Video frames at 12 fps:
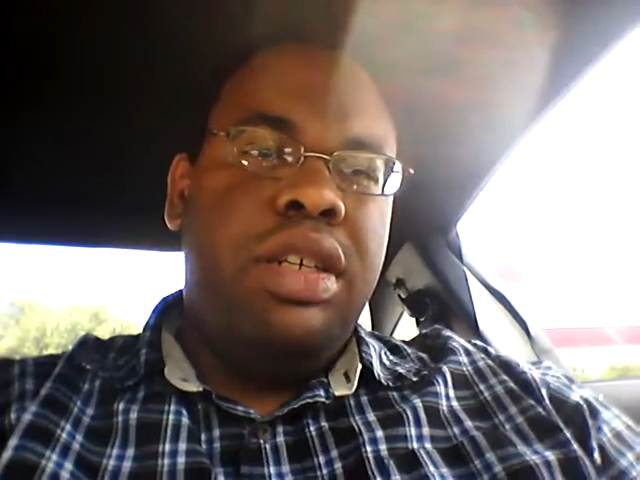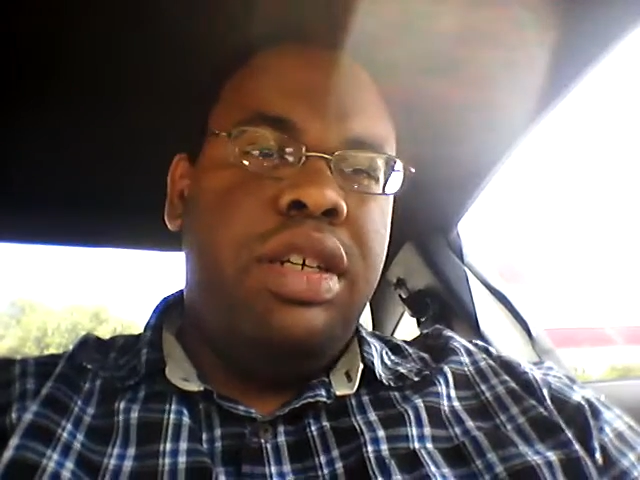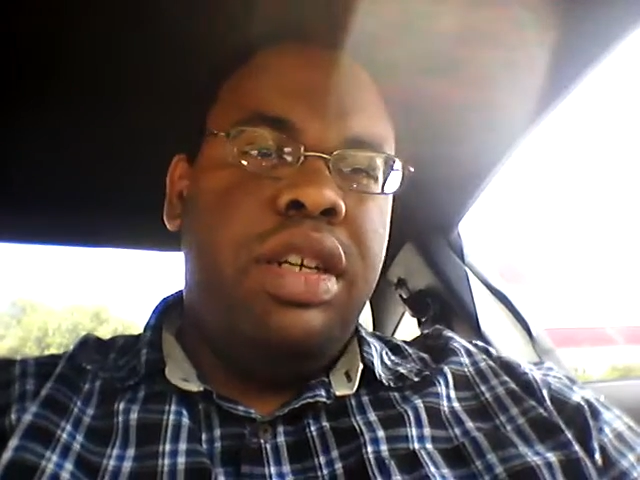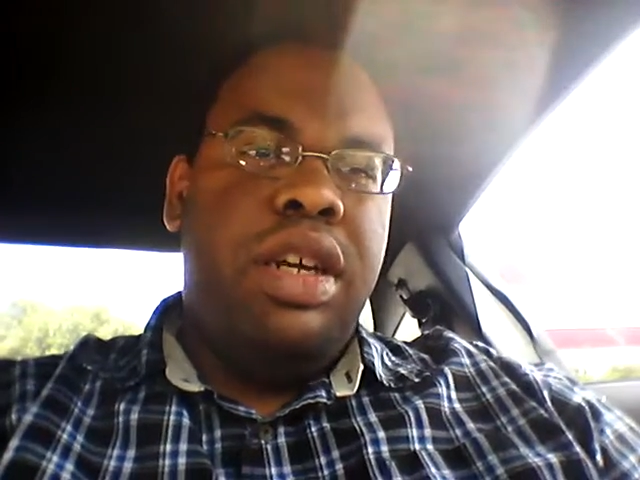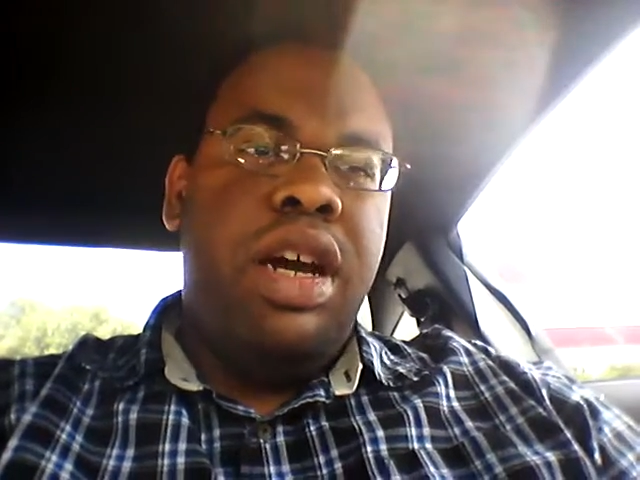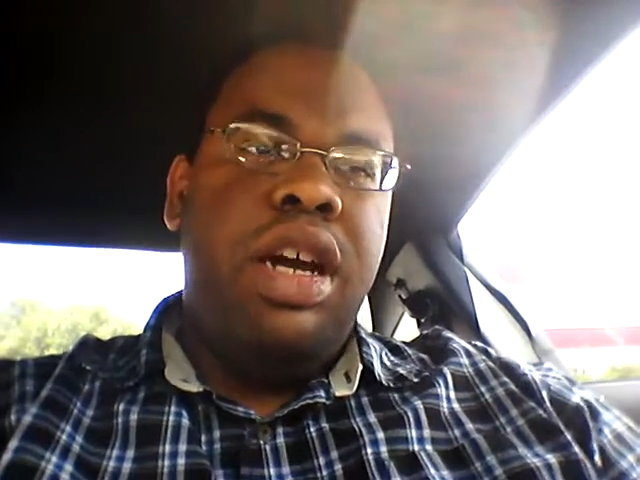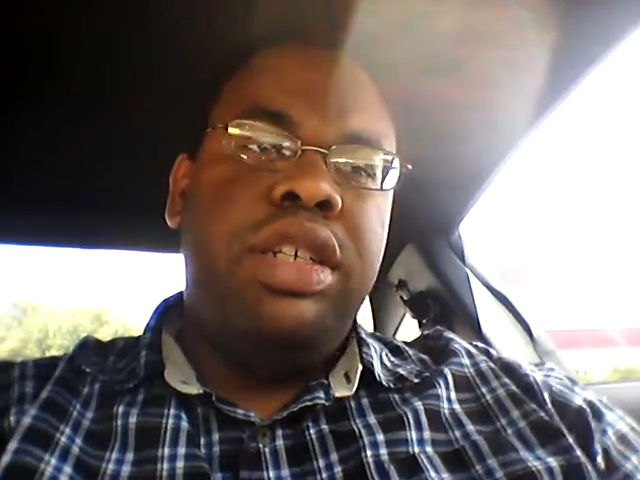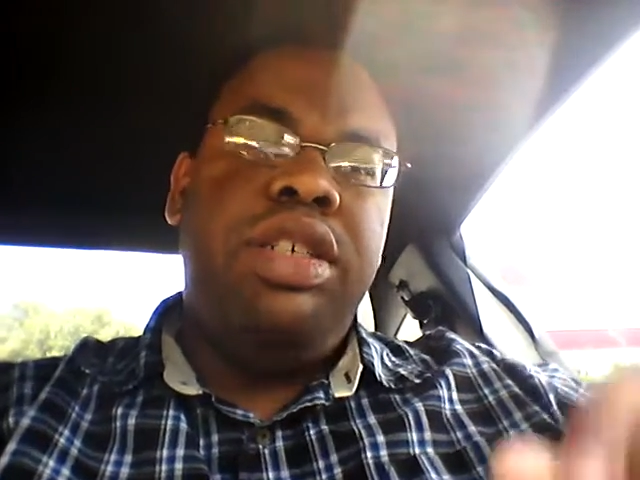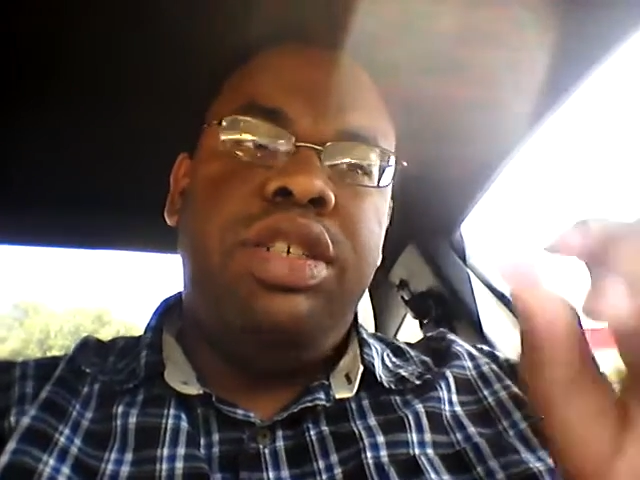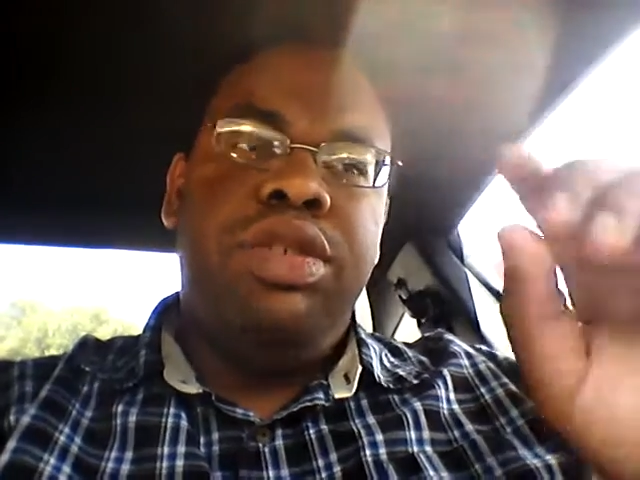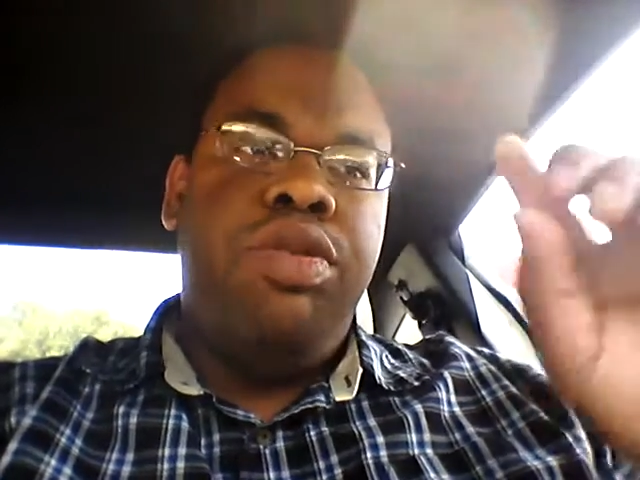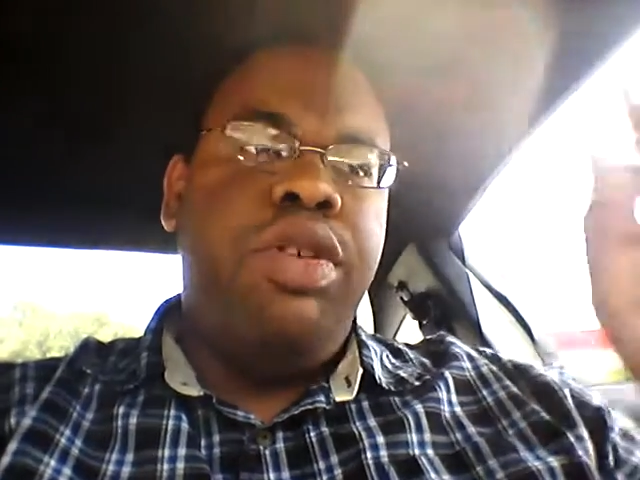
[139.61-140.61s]
and the car
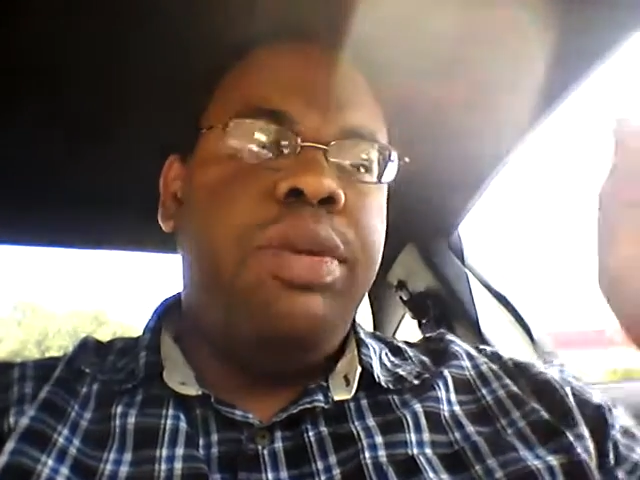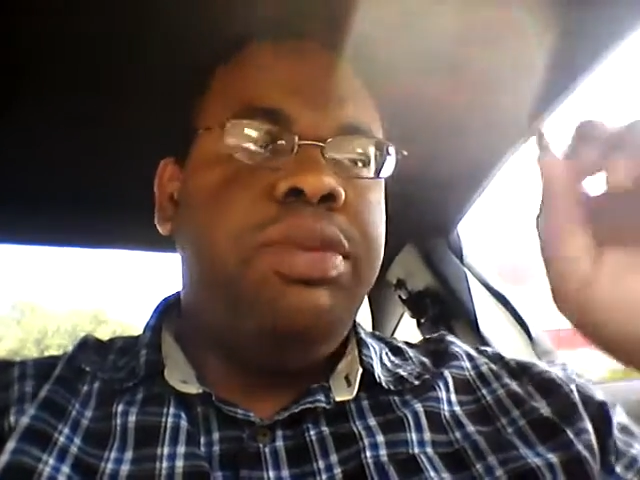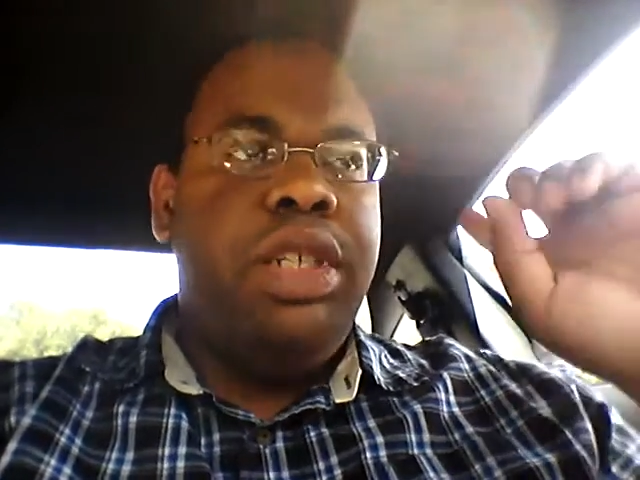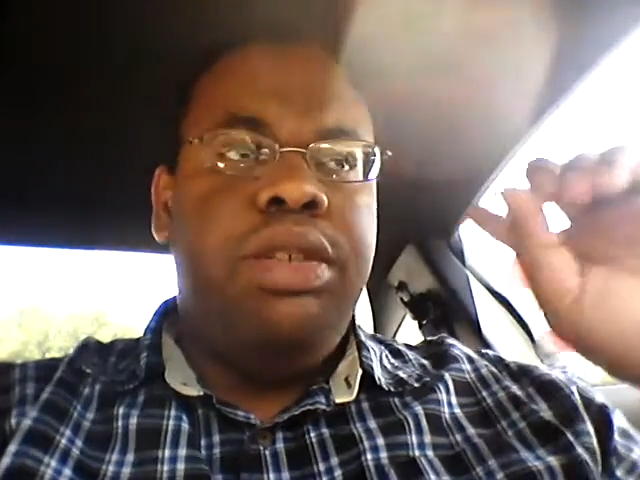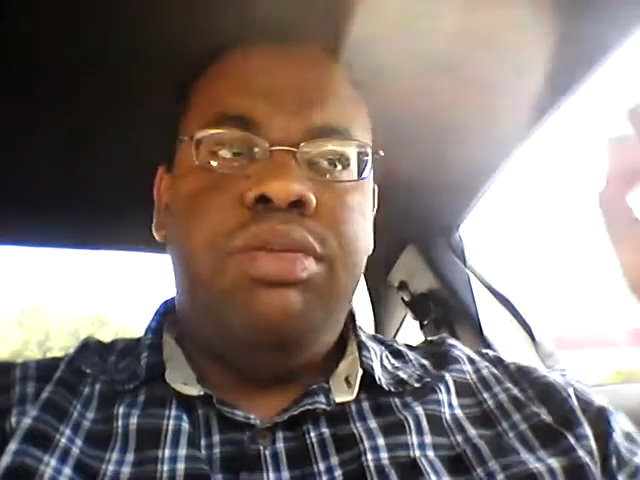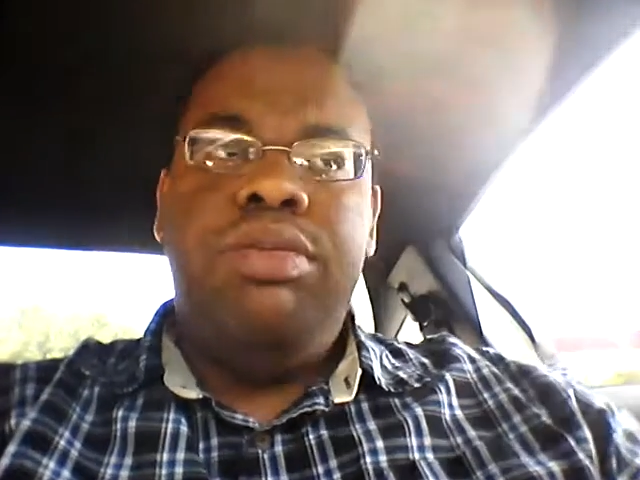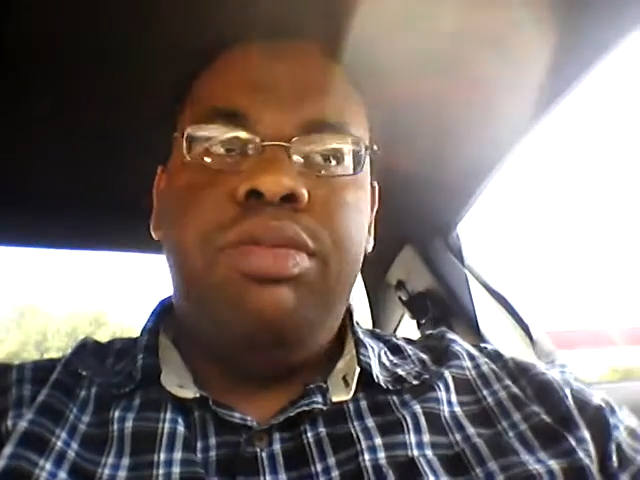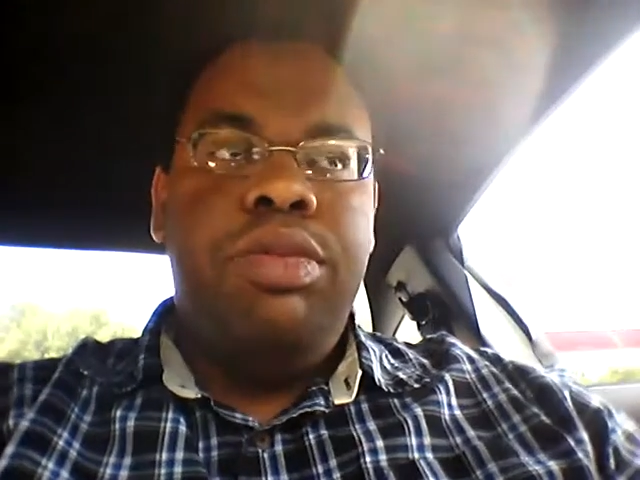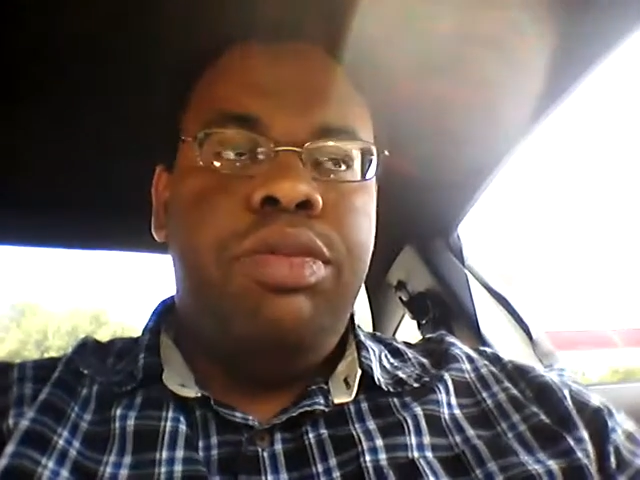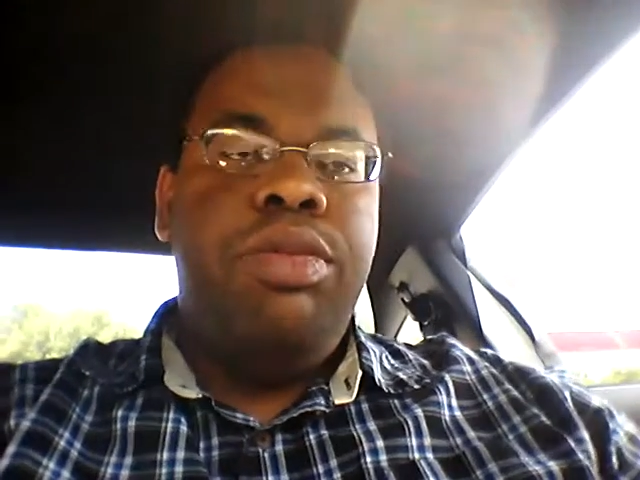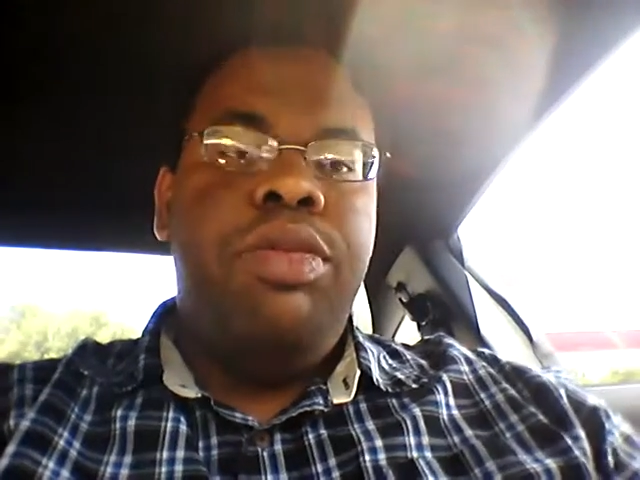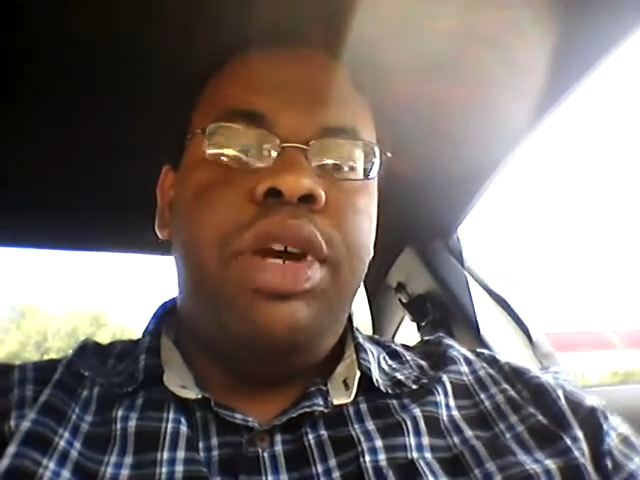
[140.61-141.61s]
just gripped and
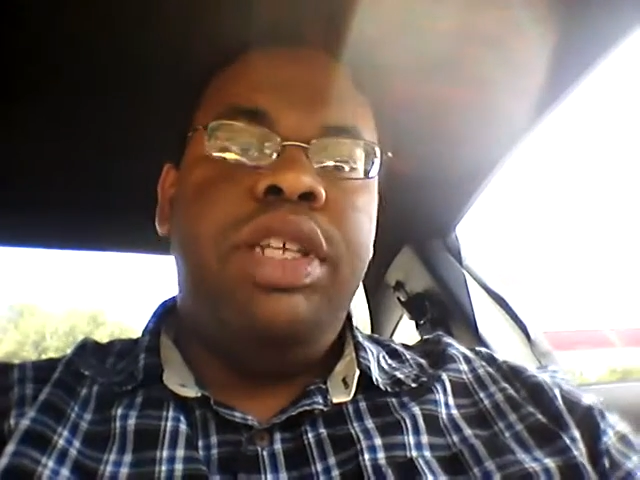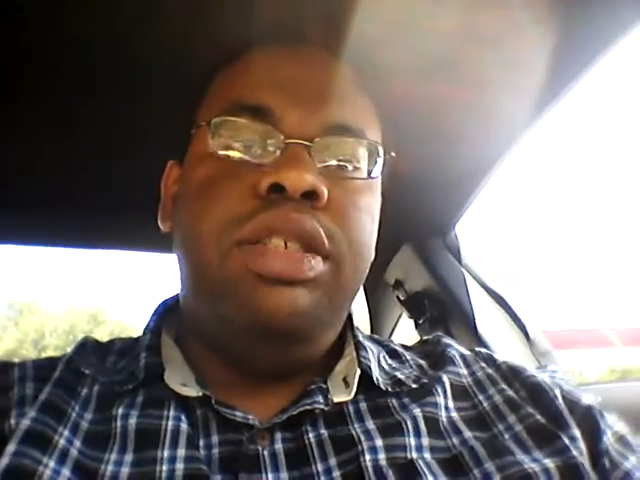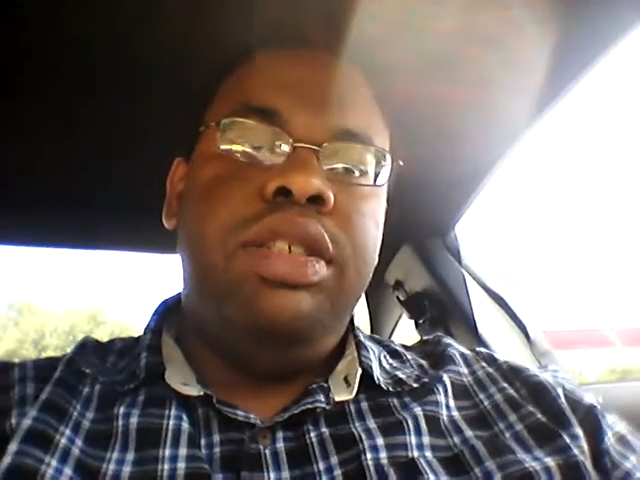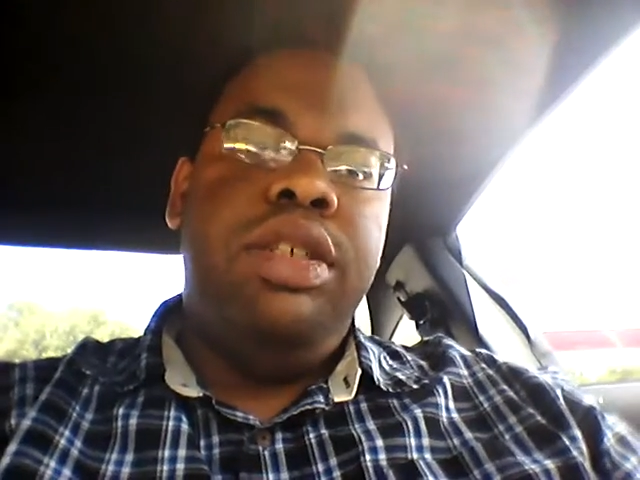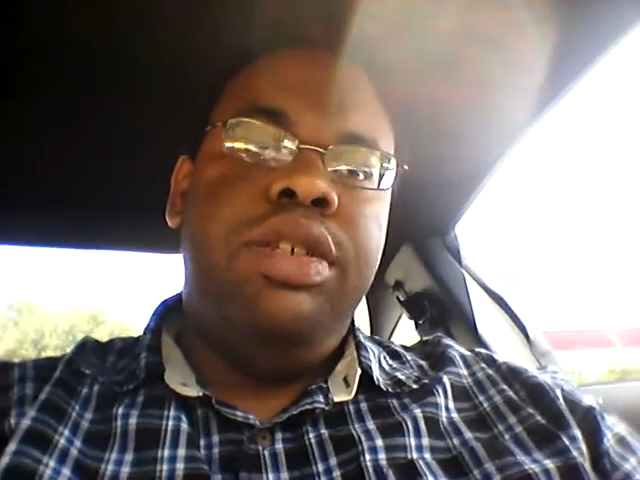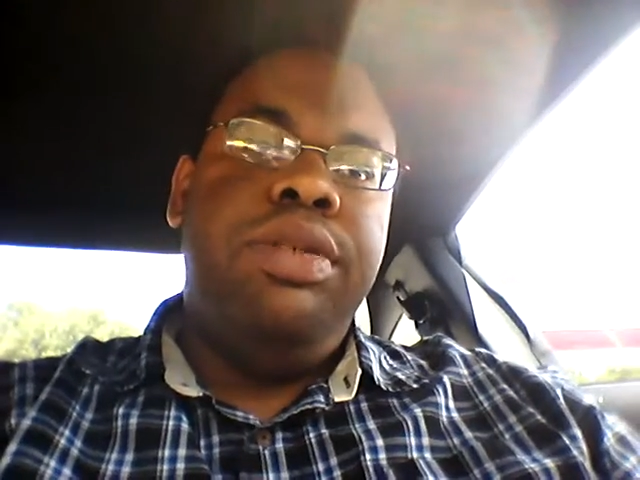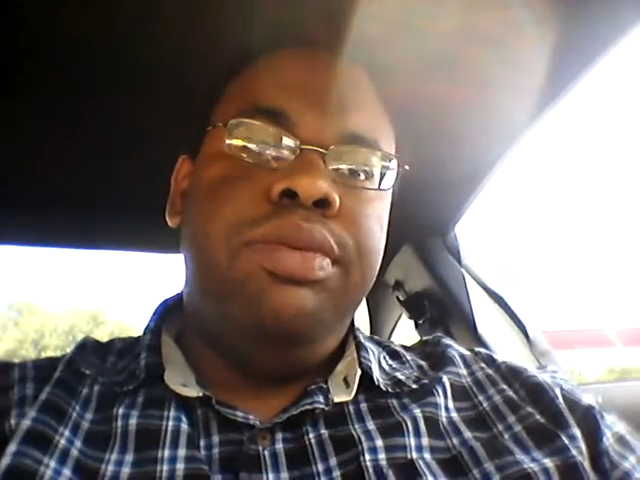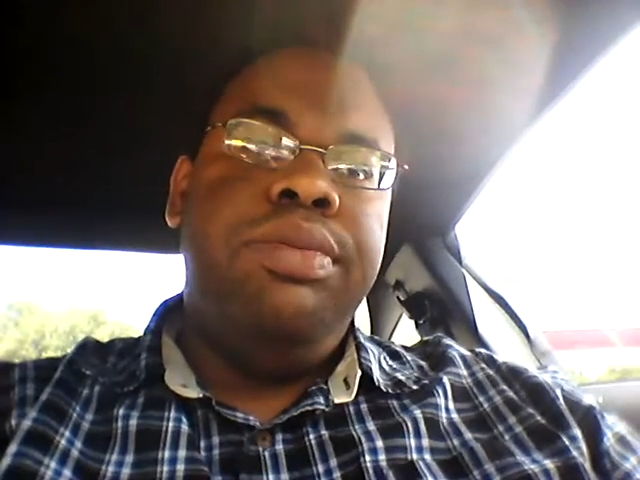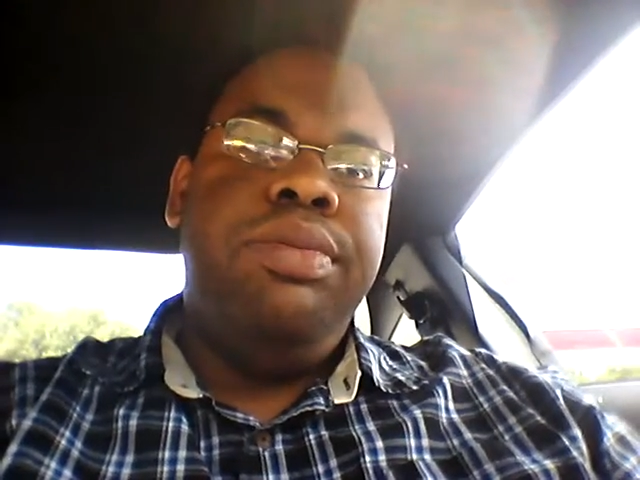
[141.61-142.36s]
went, you know.